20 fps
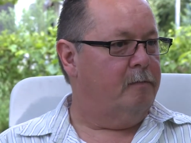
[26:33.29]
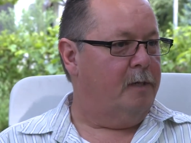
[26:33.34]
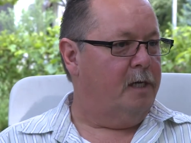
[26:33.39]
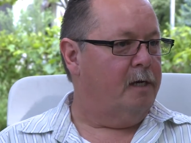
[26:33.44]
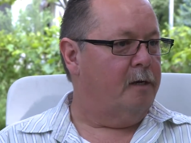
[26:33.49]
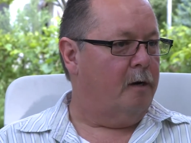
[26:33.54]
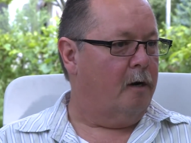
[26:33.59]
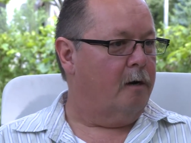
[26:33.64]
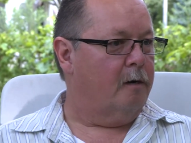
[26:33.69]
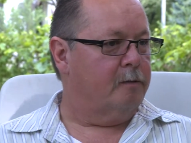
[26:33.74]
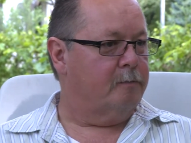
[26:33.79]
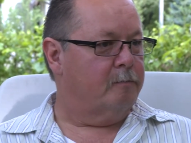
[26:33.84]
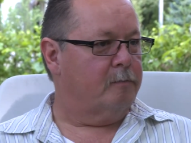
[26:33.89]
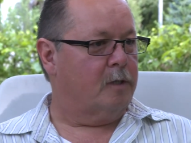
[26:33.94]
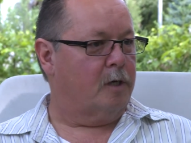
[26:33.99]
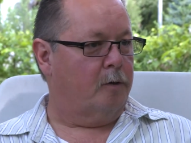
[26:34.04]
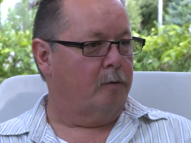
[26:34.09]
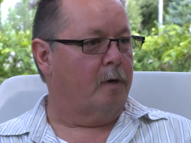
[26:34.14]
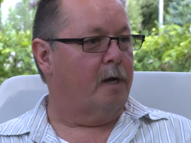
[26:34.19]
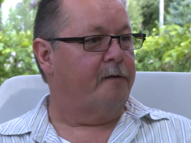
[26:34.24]
in our
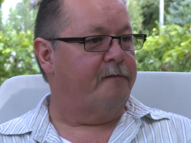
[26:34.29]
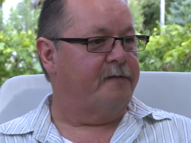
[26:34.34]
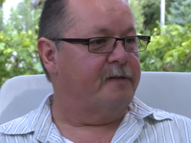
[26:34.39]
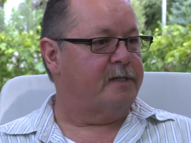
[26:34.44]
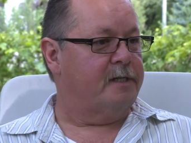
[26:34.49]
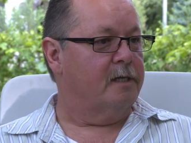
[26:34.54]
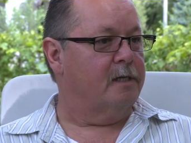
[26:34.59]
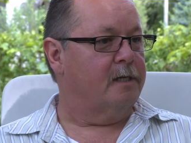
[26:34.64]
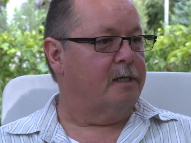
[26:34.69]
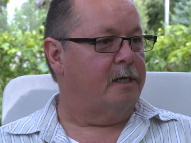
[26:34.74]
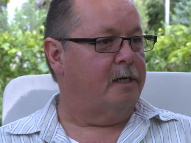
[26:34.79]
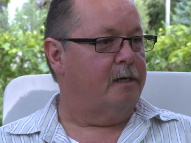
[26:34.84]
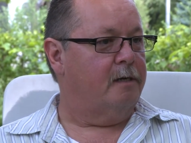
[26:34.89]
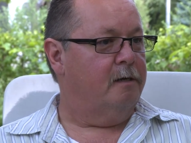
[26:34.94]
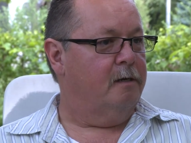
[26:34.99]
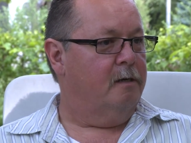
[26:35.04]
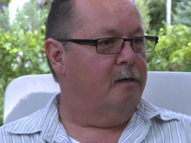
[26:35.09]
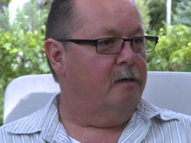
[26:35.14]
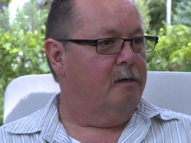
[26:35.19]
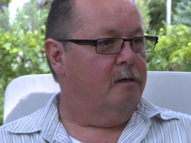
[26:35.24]
Corunna facility
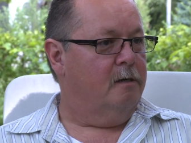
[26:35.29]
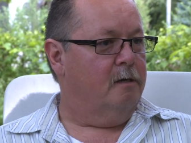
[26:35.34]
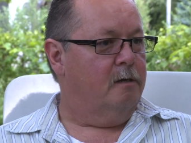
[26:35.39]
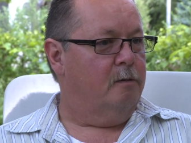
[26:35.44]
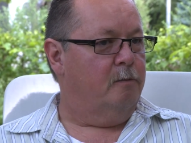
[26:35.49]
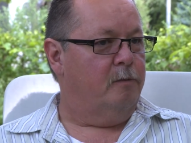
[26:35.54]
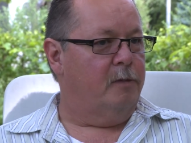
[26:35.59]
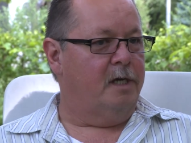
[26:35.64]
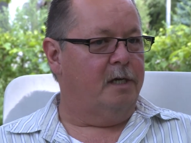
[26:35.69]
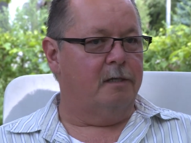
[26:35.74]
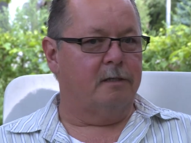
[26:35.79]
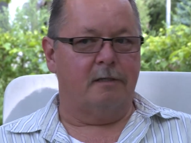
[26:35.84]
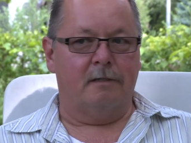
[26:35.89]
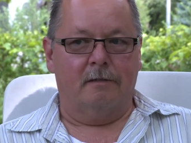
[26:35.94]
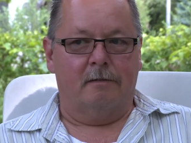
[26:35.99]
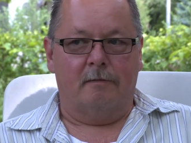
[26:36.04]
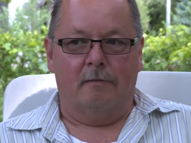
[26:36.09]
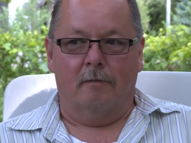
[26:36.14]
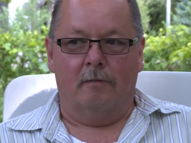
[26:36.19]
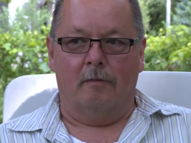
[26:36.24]

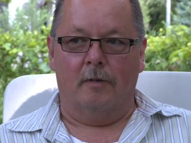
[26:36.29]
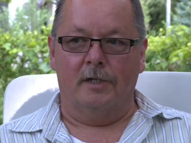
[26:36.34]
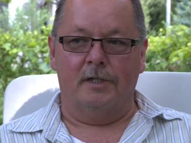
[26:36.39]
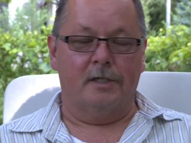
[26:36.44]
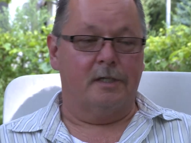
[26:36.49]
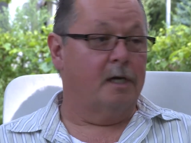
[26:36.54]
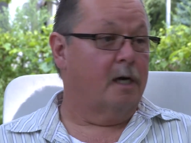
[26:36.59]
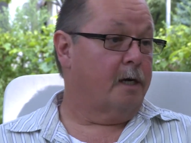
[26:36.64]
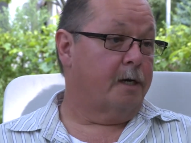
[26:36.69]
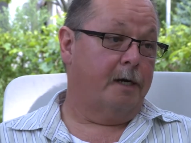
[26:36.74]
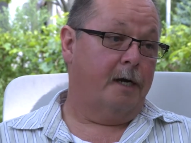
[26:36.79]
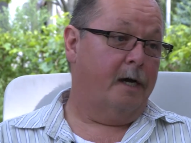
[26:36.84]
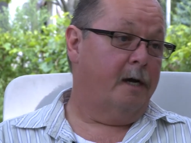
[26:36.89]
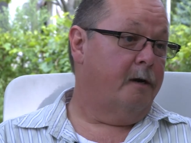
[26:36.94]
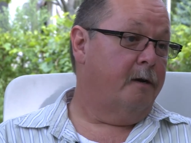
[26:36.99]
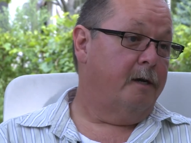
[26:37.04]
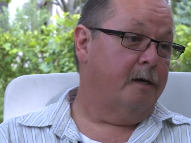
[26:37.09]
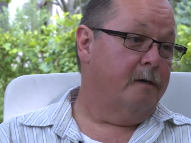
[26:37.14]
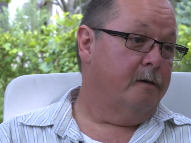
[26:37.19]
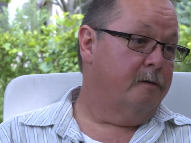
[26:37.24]
means we're just not going to
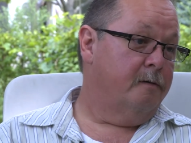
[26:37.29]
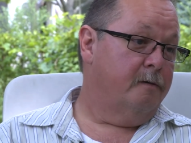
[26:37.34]
hire you.